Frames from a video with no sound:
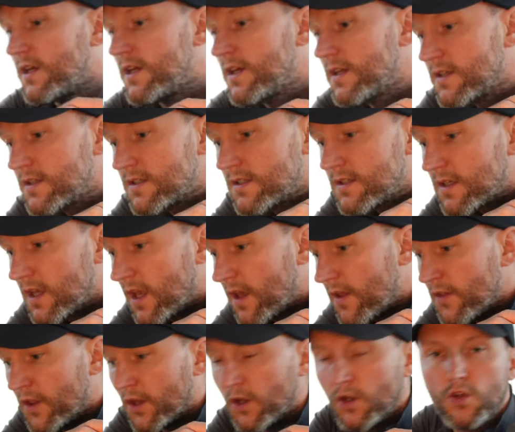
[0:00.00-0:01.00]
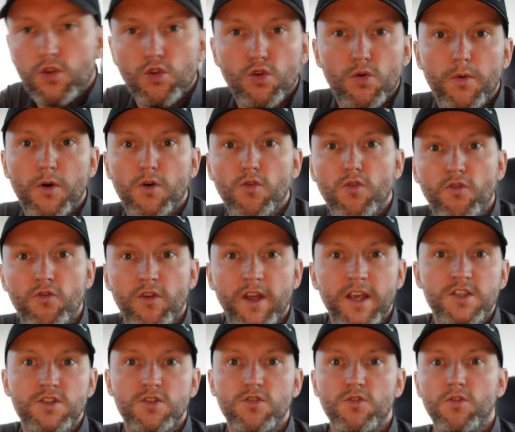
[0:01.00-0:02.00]
is the Global
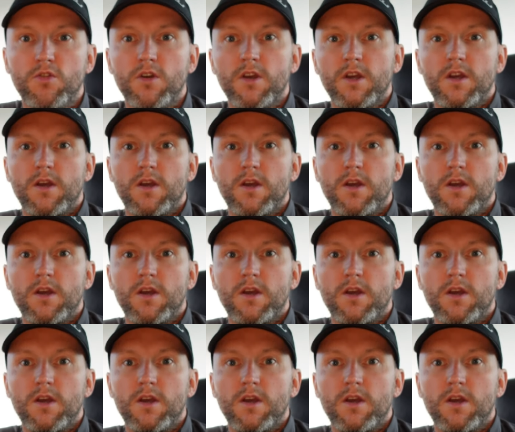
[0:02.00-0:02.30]
Rescue,